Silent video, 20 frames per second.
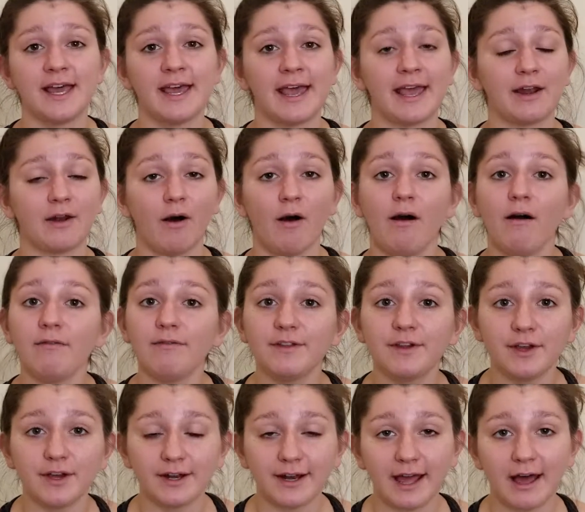and all the
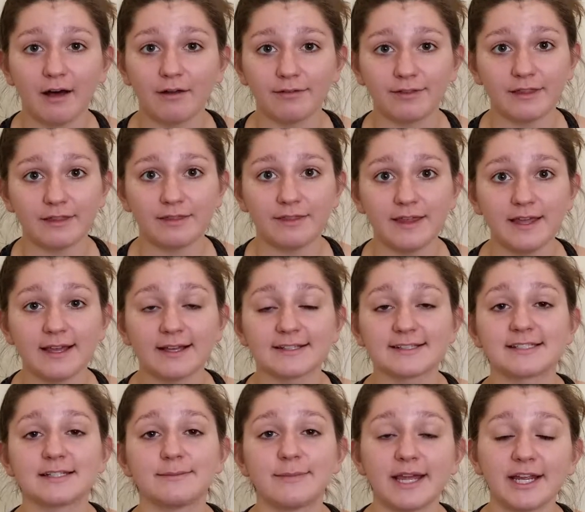good healthy
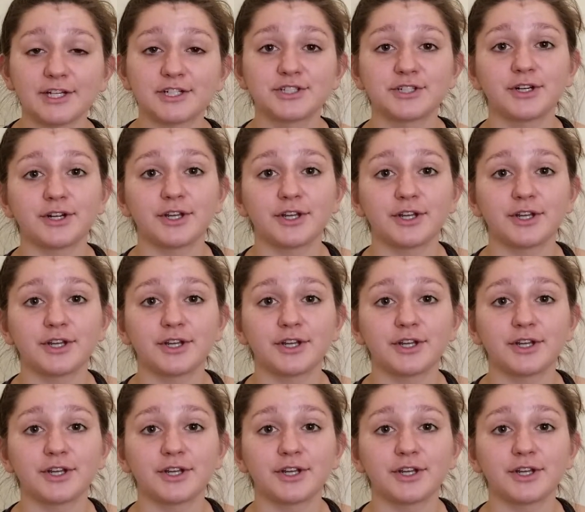things to make sure